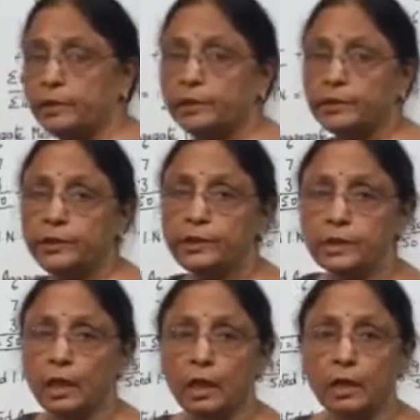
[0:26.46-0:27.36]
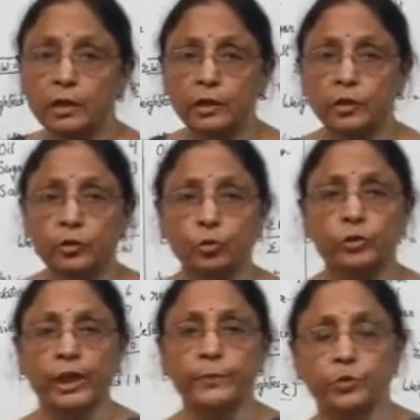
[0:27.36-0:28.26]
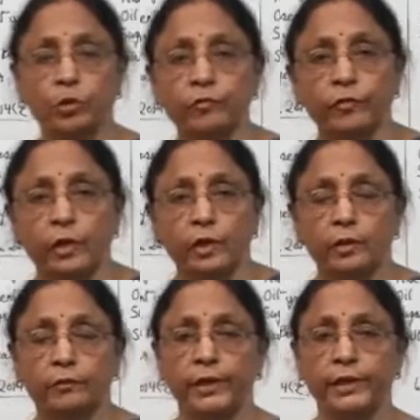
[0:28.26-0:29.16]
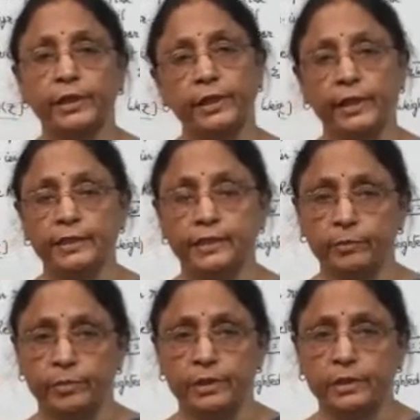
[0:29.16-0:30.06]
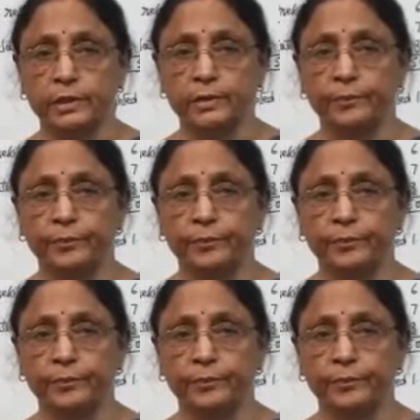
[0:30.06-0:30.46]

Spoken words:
These are two types of weighted index numbers.